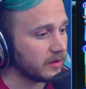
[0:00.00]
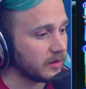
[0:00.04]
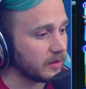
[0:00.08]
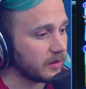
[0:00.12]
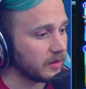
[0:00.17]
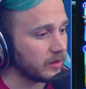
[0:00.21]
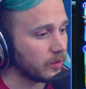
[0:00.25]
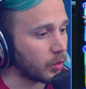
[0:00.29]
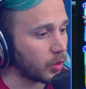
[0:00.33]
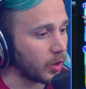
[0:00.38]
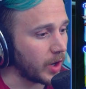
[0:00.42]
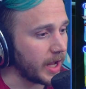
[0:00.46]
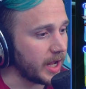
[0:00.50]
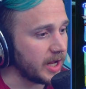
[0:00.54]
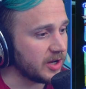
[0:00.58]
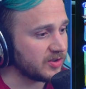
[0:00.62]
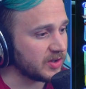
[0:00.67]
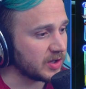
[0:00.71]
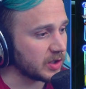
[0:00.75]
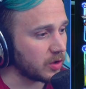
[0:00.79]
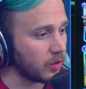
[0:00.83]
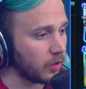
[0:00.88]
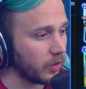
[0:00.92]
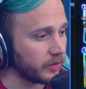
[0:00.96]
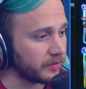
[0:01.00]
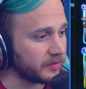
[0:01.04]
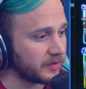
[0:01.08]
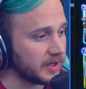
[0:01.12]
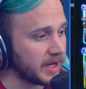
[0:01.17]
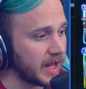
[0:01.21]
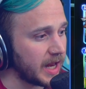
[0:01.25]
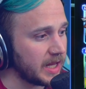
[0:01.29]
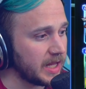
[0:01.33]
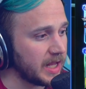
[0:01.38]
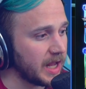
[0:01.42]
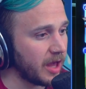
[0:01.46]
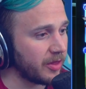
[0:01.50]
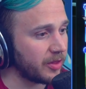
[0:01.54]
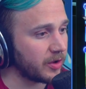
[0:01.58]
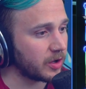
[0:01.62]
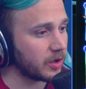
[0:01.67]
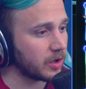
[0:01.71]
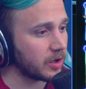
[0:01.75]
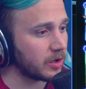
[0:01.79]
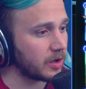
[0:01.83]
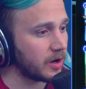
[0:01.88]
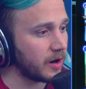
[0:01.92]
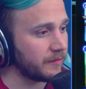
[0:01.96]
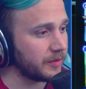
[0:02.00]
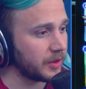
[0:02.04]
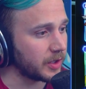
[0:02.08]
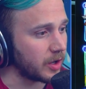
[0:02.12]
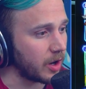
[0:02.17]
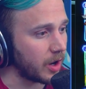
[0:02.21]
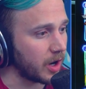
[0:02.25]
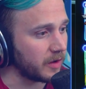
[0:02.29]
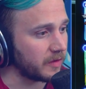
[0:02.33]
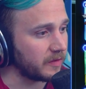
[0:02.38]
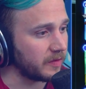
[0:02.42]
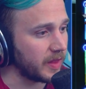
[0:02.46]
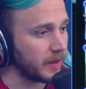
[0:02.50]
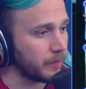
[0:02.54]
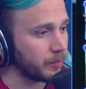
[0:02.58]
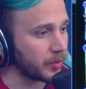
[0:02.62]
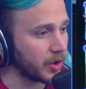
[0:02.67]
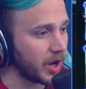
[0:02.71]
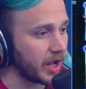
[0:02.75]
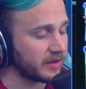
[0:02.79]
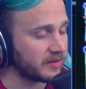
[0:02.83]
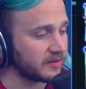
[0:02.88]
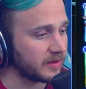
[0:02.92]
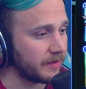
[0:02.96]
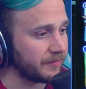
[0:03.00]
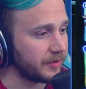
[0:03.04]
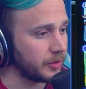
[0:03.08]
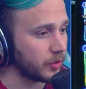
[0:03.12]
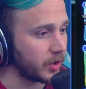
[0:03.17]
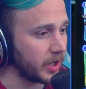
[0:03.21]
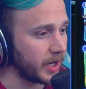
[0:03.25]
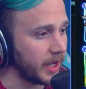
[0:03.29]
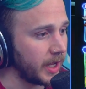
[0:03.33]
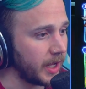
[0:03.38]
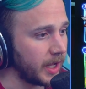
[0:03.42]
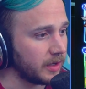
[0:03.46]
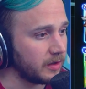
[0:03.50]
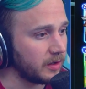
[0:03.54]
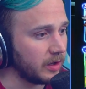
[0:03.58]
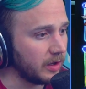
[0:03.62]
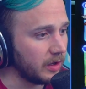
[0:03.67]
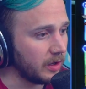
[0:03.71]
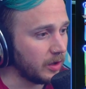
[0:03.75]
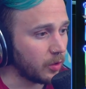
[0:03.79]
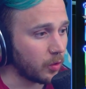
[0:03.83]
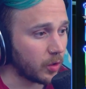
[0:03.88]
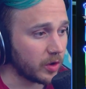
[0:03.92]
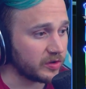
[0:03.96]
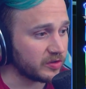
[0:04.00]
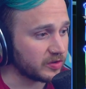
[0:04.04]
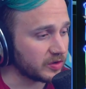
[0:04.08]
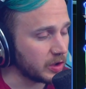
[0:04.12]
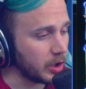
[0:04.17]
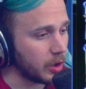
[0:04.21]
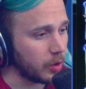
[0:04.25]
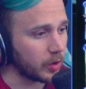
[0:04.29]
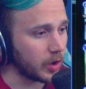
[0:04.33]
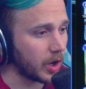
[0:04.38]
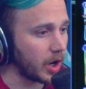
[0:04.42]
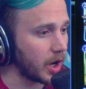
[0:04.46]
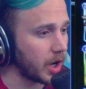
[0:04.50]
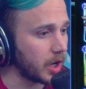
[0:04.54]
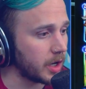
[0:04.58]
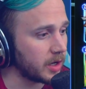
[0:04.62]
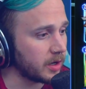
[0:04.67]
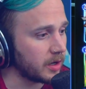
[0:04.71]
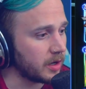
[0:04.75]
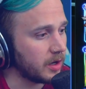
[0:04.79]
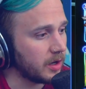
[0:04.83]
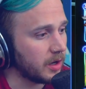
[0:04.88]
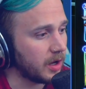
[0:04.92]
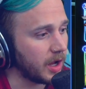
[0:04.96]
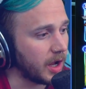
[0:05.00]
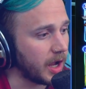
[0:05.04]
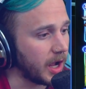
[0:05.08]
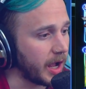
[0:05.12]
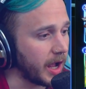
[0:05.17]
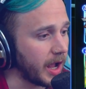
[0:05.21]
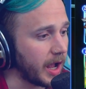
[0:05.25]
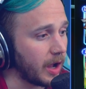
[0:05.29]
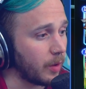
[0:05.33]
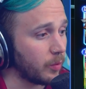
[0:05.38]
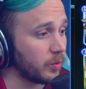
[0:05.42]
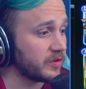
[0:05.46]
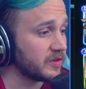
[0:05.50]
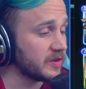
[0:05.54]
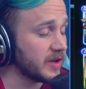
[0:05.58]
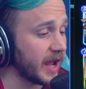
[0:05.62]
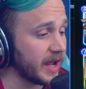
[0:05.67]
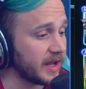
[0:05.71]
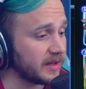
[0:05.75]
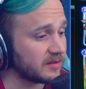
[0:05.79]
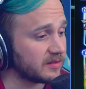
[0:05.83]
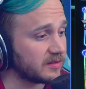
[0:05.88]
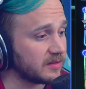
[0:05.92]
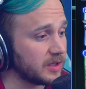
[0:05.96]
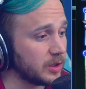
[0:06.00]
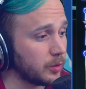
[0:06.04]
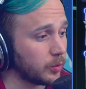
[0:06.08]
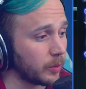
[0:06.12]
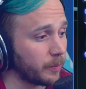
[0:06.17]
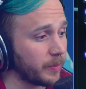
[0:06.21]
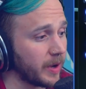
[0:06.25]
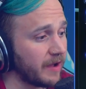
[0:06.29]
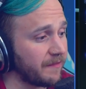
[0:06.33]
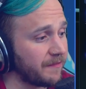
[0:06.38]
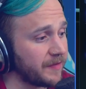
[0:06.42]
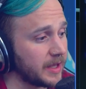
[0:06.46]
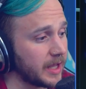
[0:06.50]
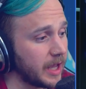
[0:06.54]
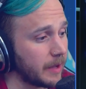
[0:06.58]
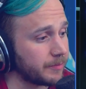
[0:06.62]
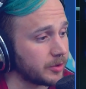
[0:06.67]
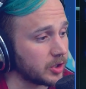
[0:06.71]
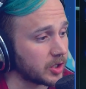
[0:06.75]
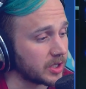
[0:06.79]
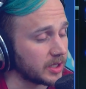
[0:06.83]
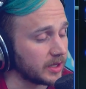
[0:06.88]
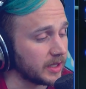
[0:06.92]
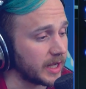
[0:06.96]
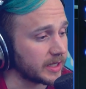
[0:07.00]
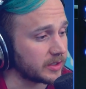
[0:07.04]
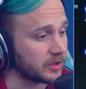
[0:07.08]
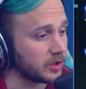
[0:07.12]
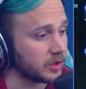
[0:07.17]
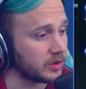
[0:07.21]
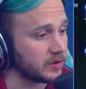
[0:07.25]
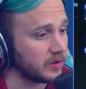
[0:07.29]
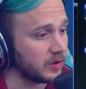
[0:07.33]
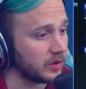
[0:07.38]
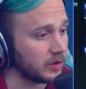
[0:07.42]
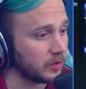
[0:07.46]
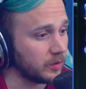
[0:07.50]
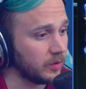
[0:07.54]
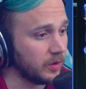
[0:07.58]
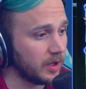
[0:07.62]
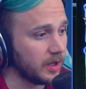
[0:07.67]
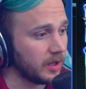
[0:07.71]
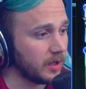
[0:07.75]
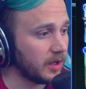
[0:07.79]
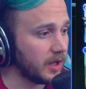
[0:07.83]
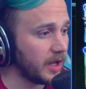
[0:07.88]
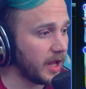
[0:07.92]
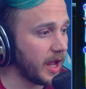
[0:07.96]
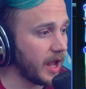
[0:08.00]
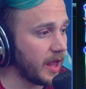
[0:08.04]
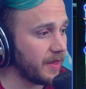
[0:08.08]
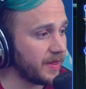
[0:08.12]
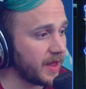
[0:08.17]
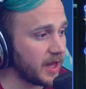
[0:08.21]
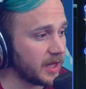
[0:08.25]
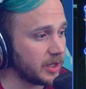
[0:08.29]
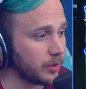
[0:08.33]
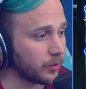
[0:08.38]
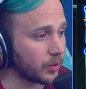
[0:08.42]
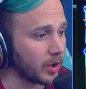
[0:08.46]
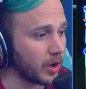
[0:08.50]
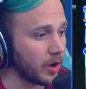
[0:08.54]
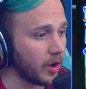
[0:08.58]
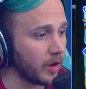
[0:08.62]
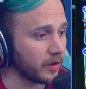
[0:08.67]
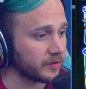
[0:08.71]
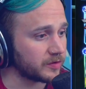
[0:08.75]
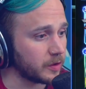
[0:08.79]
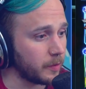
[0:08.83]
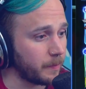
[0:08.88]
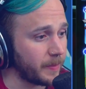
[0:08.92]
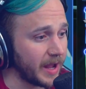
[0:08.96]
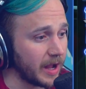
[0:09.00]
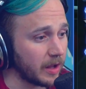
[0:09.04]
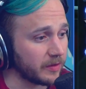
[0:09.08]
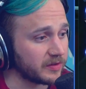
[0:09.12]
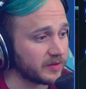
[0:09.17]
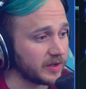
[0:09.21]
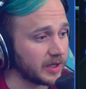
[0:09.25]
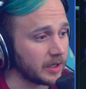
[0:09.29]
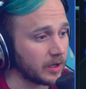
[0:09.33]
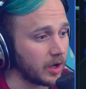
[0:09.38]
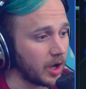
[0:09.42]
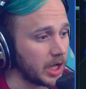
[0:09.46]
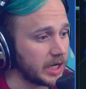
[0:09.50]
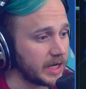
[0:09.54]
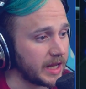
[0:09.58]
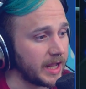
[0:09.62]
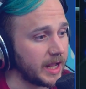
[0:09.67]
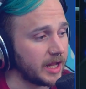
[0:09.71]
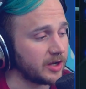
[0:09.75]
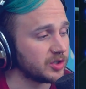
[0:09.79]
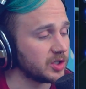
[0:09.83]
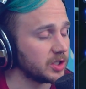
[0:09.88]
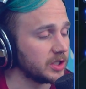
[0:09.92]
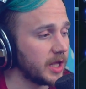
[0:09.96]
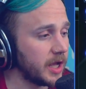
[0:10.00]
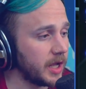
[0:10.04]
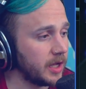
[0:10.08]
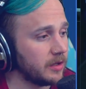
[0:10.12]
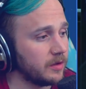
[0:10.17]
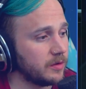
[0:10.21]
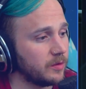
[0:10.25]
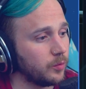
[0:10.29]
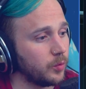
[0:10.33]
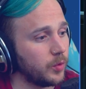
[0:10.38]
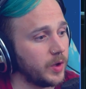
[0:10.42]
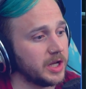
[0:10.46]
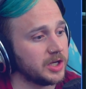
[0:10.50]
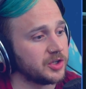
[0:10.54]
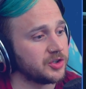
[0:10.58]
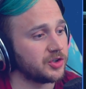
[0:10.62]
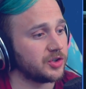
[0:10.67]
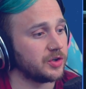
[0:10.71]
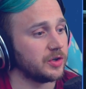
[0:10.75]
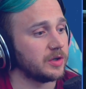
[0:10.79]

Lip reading: or Agent Coulson, any other of the cards that brought stuff into our hand, or Snowguard, was nice. You were buffing up your Collector too, and then you were also bouncing on Angela, which